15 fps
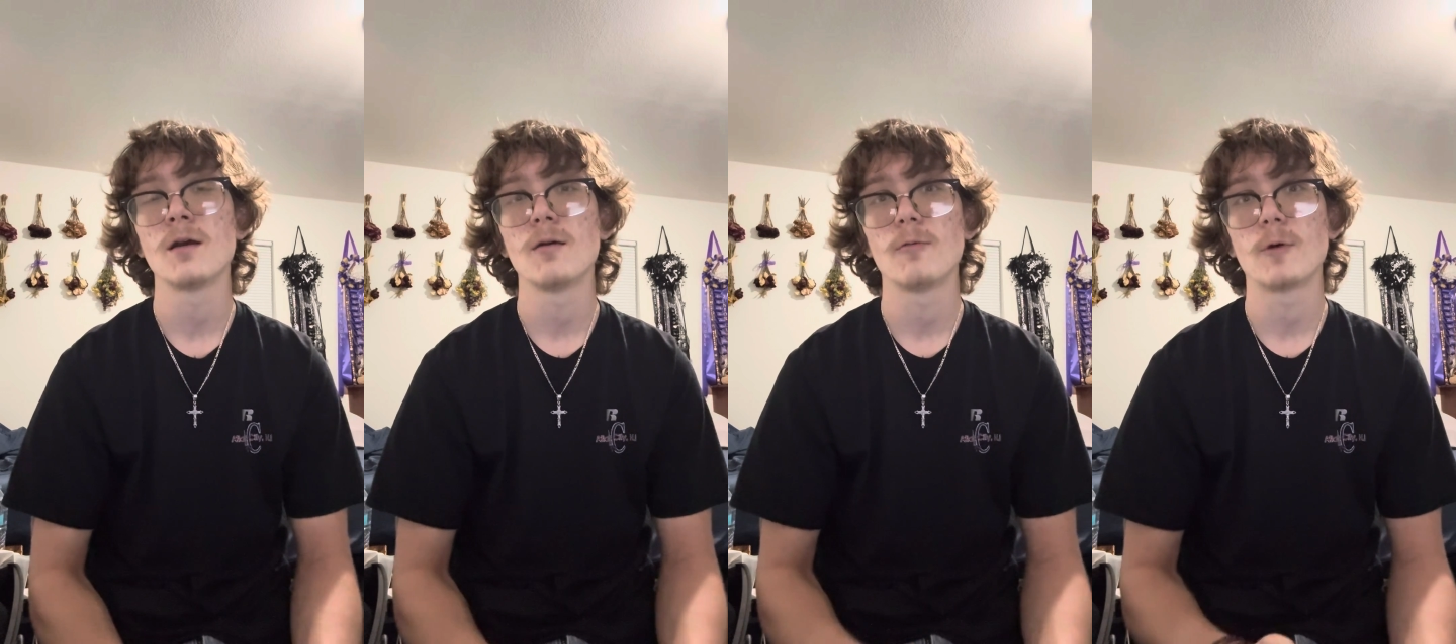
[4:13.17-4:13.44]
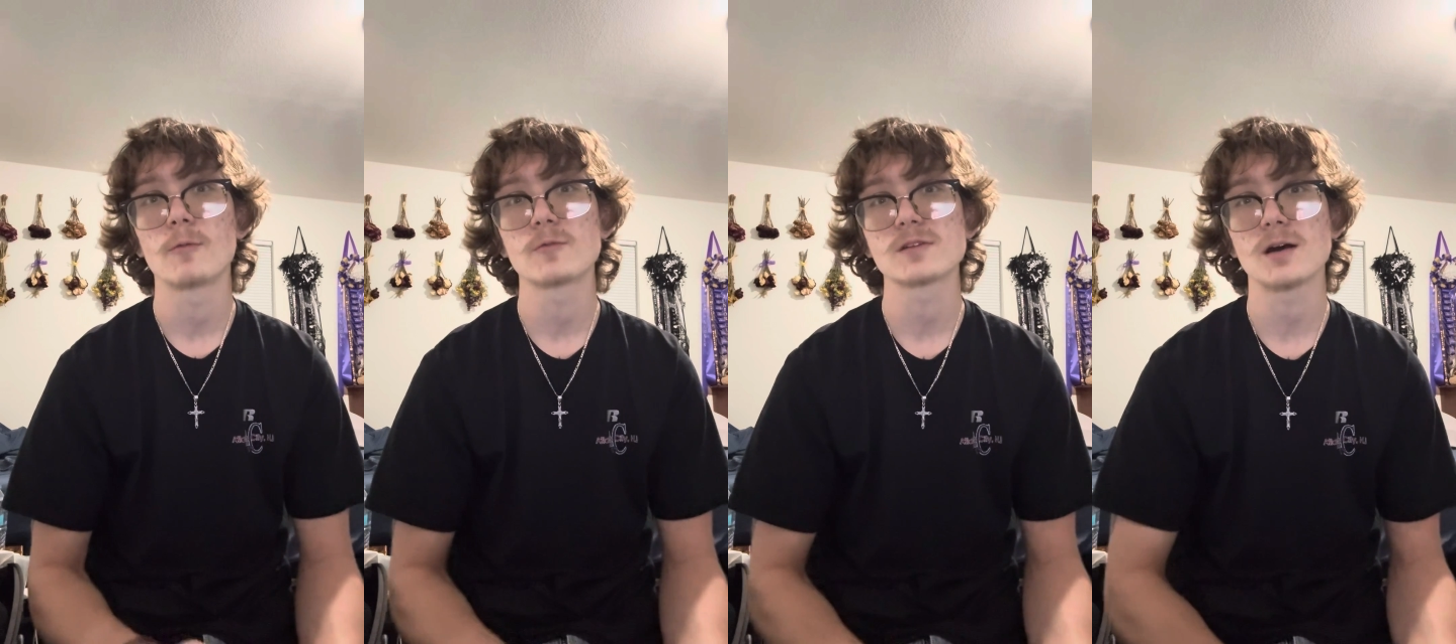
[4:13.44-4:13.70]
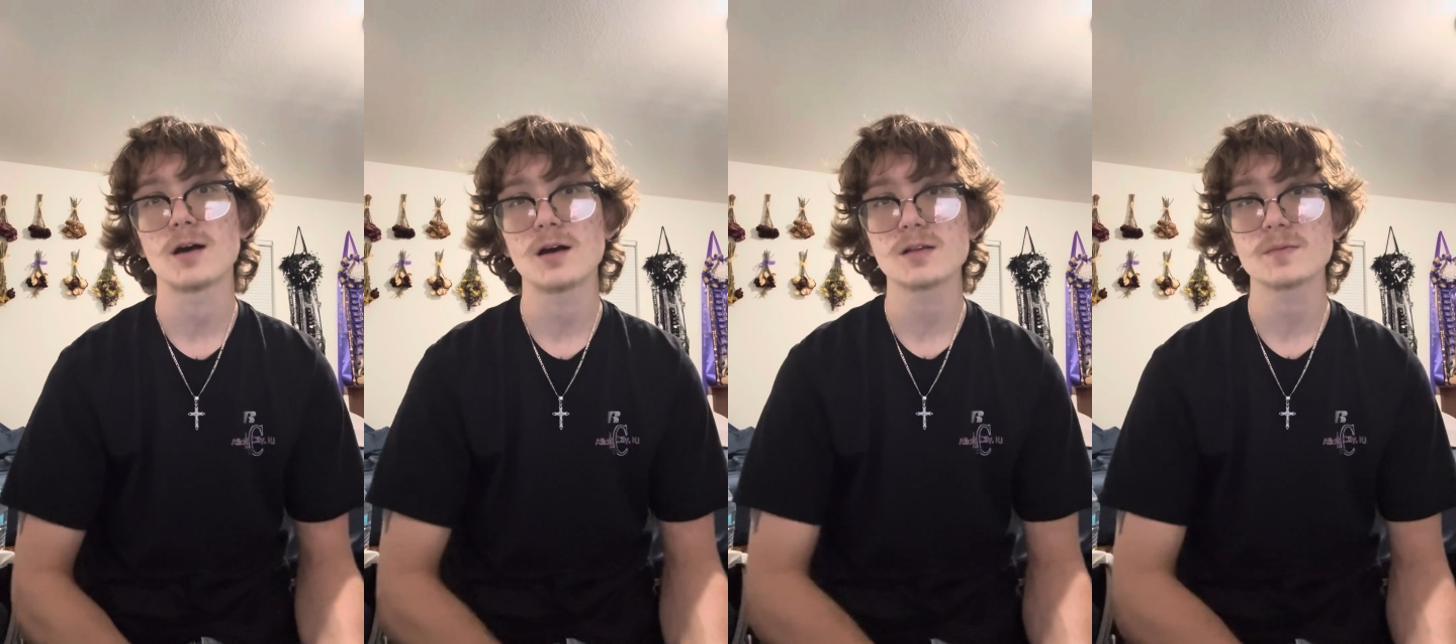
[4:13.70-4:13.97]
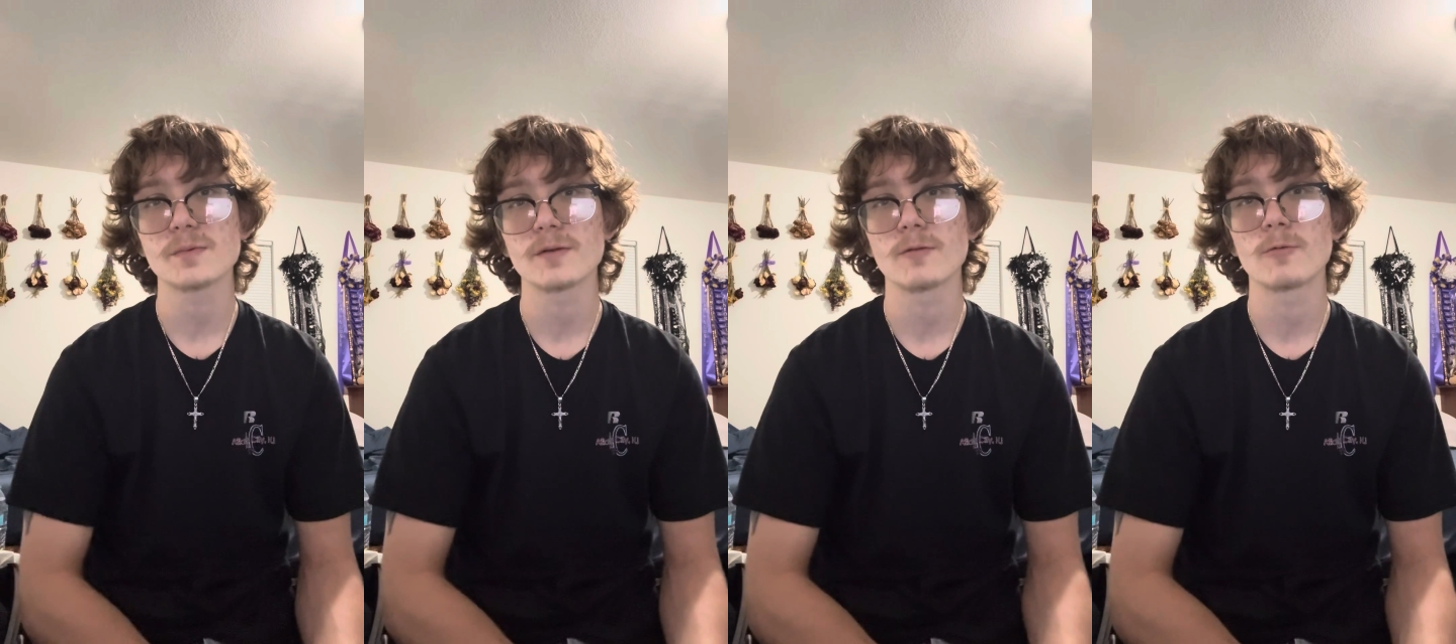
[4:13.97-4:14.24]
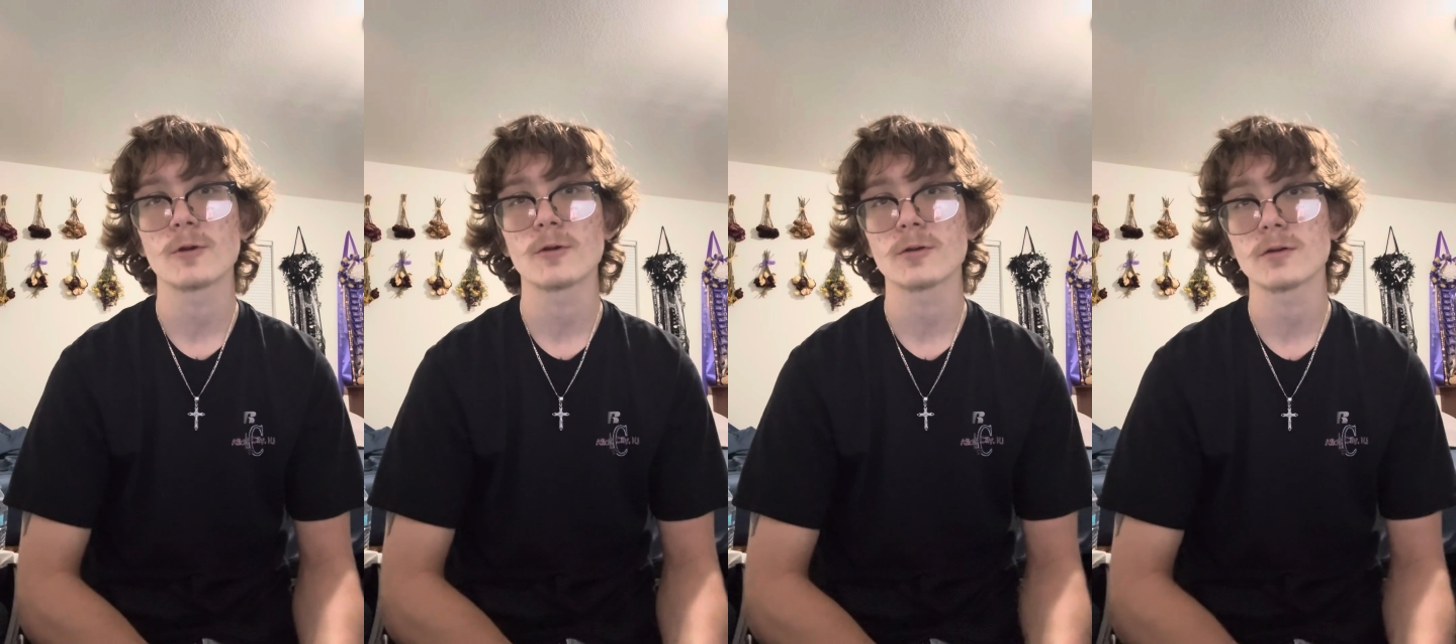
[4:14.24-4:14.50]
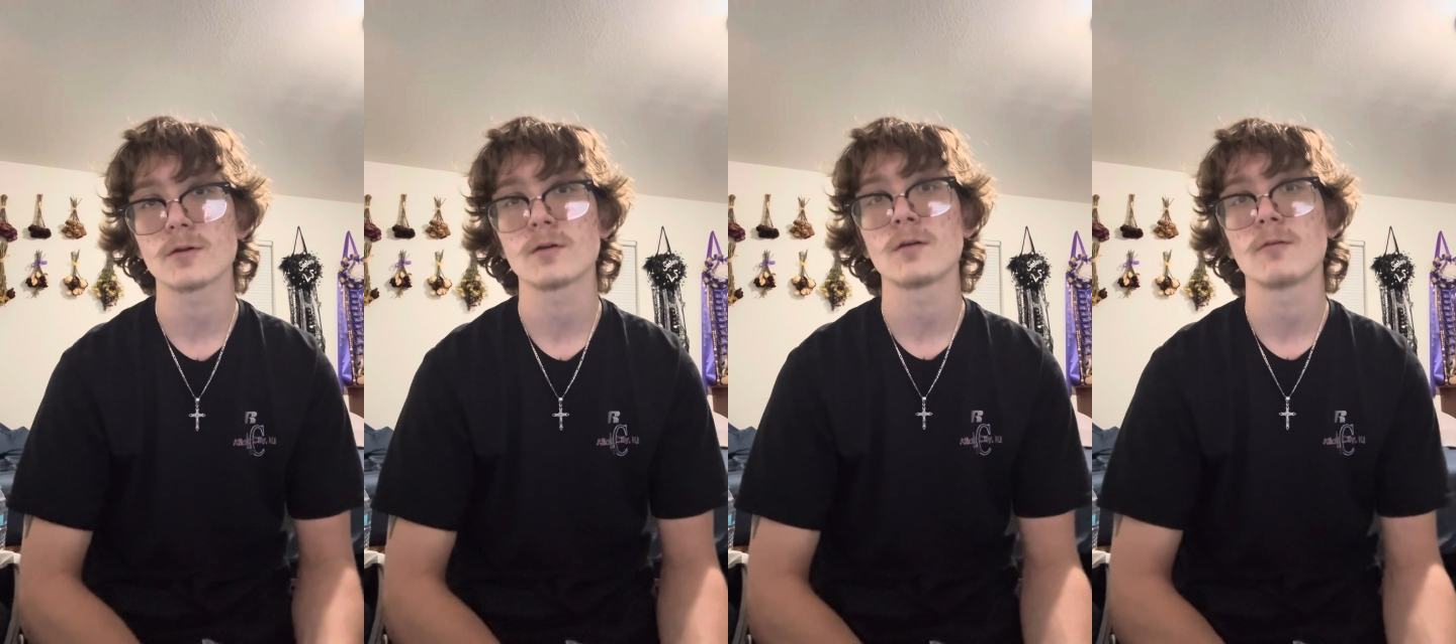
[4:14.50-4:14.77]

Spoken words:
1 was a hospital worker,